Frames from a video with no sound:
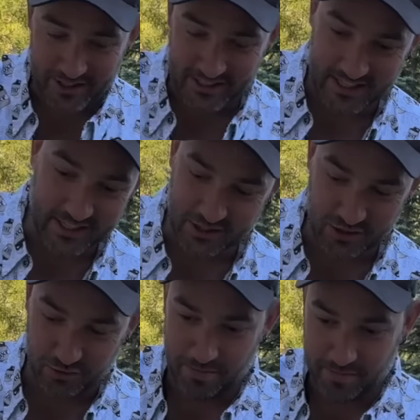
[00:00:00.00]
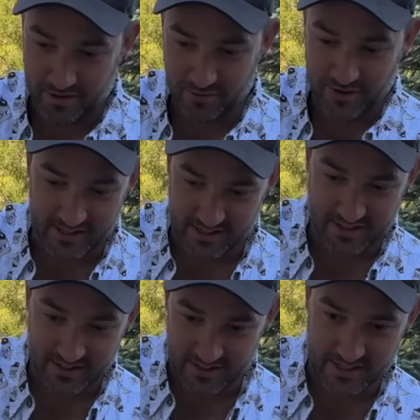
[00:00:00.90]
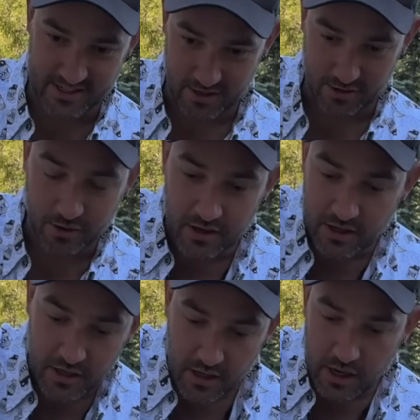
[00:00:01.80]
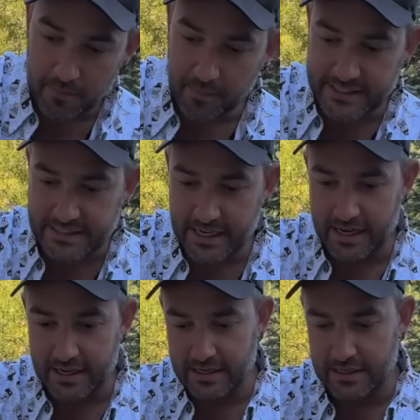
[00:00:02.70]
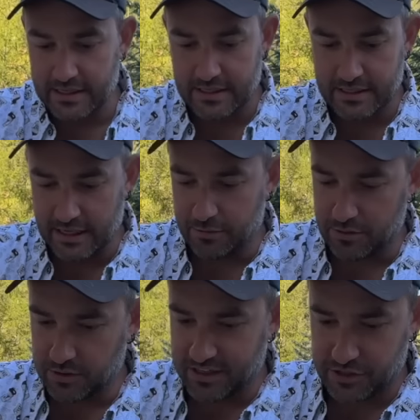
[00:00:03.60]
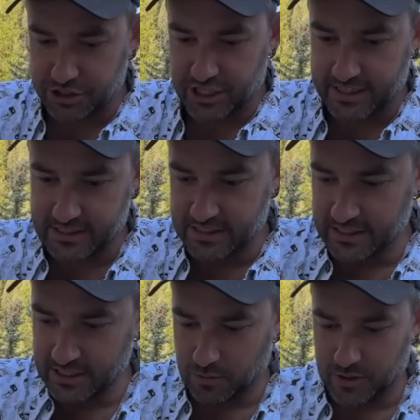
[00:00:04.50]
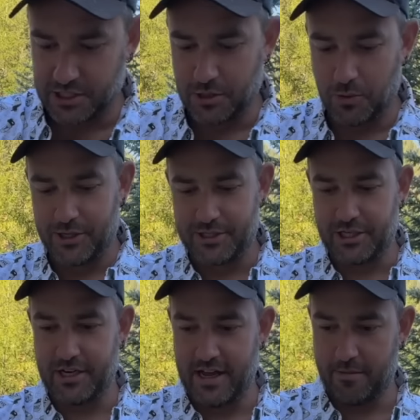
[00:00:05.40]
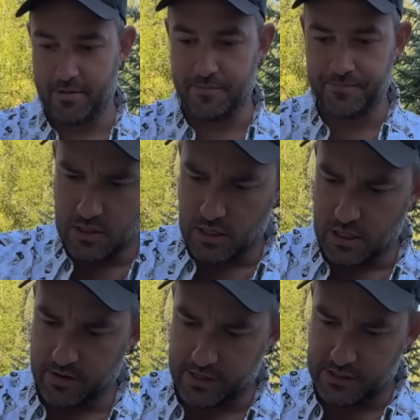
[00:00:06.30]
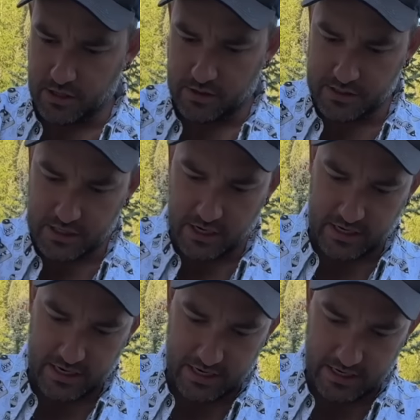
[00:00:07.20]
these days, drip and rizz and zizzo. But yeah, we'll give it a shot. What's the worst that could happen? All right, so let's start